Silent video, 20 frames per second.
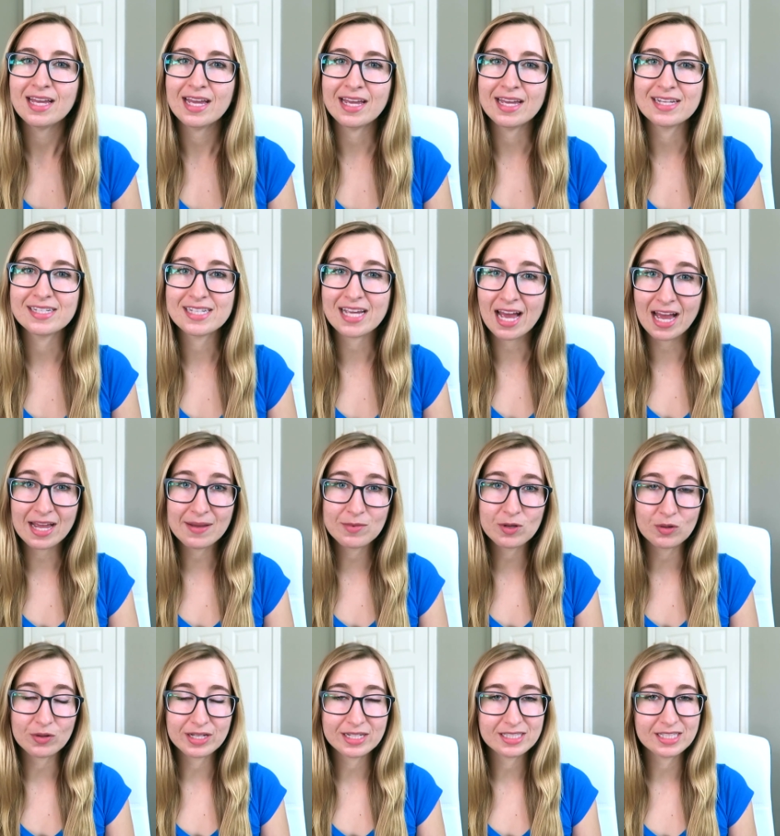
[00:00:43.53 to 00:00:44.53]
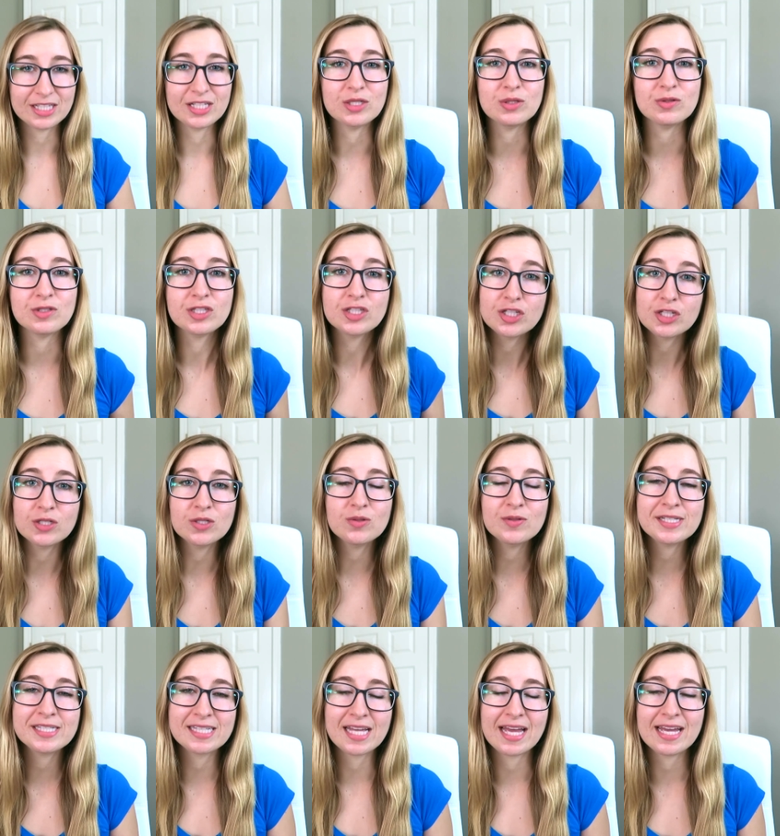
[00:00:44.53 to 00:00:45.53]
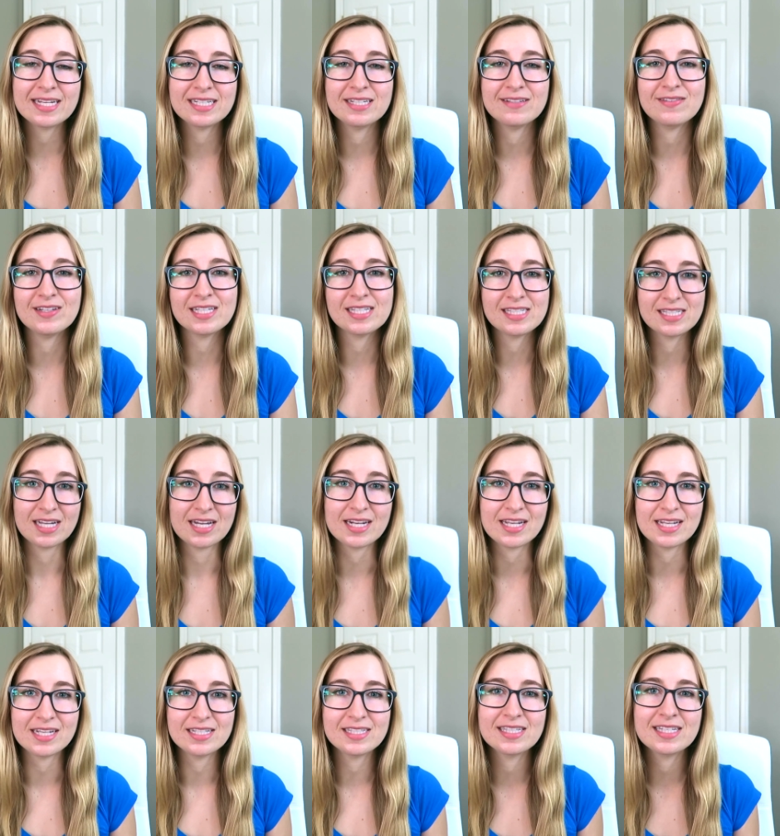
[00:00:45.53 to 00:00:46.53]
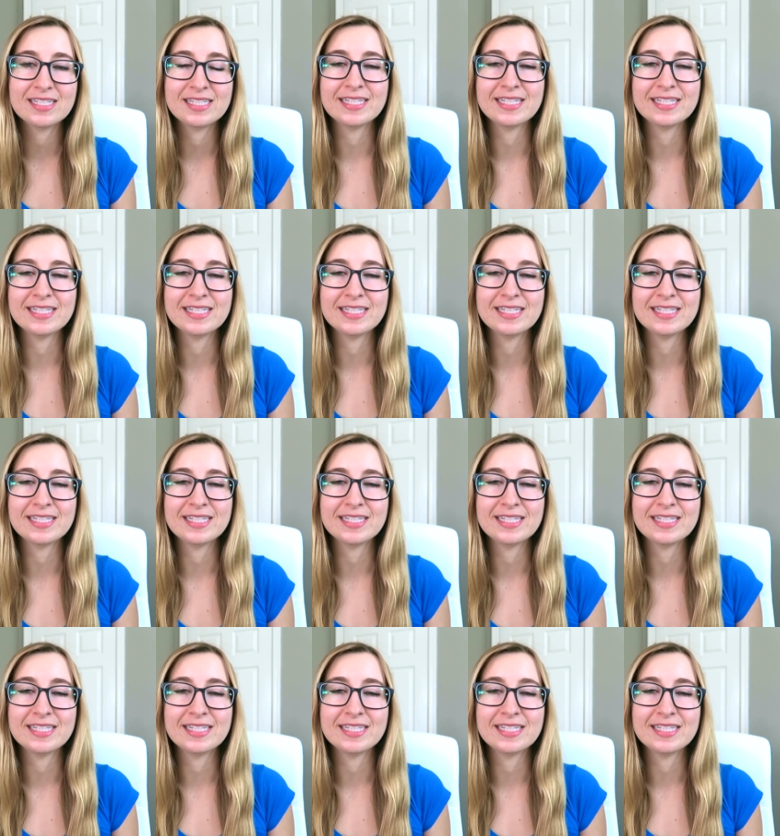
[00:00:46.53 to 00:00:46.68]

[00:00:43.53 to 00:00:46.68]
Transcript: And I'm going to use two scientific studies